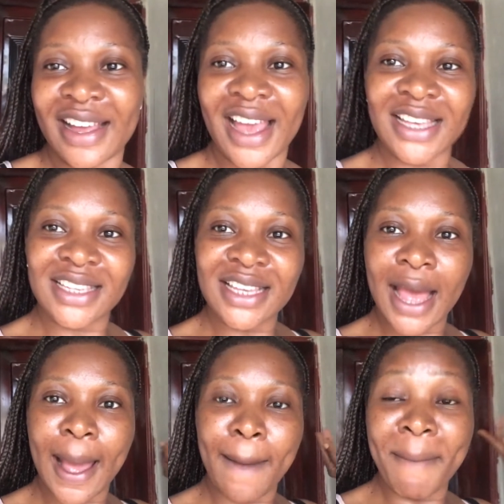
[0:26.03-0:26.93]
guys,
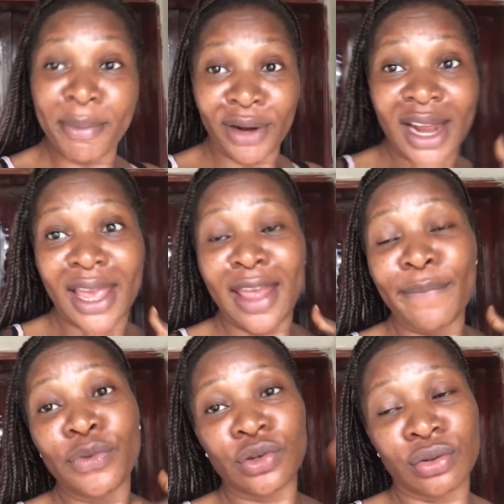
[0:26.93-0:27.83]
my brother
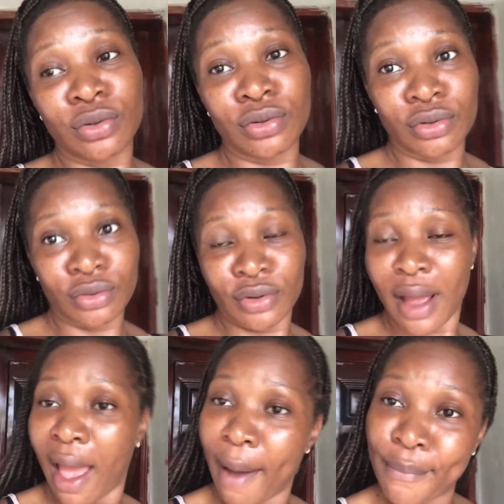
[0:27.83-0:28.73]
came to
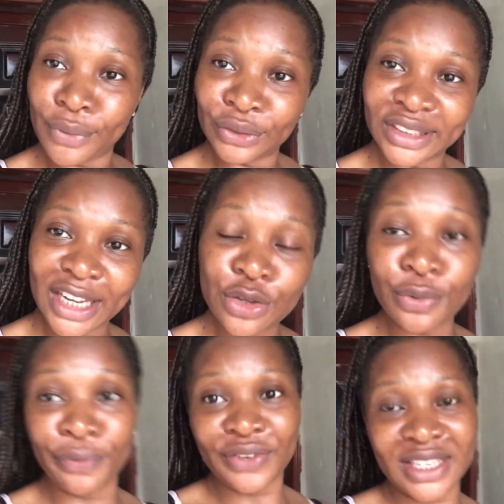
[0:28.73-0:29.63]
Abuja
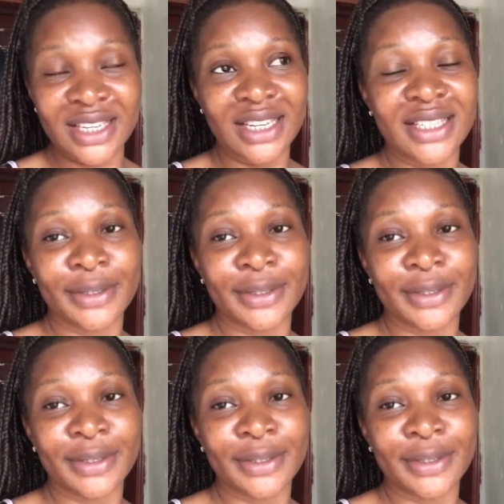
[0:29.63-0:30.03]
to visit